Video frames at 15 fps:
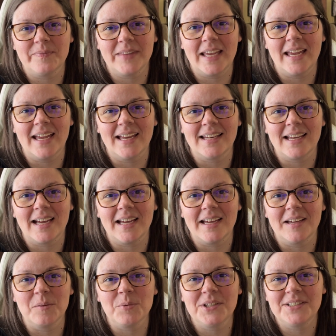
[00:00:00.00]
And I
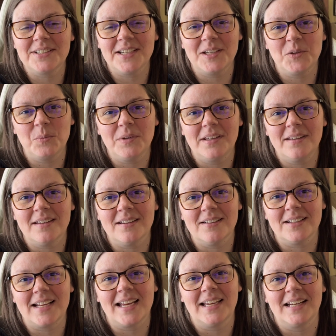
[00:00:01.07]
appreciate you being here
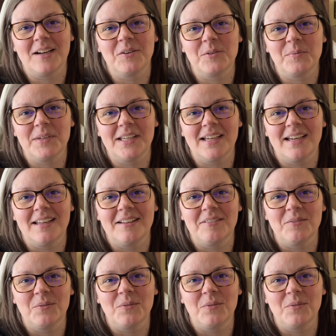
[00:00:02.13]
and hanging out with me and